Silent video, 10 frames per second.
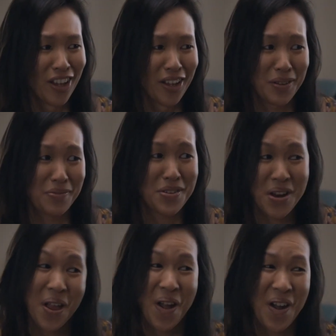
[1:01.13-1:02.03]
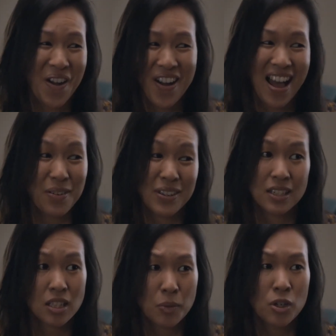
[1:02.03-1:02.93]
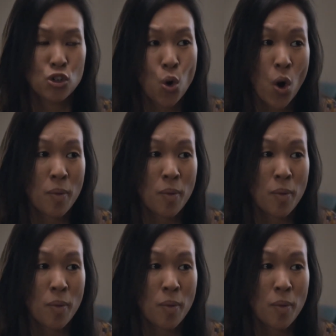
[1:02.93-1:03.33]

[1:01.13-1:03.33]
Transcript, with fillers: club? Yeah. yeah. I want someone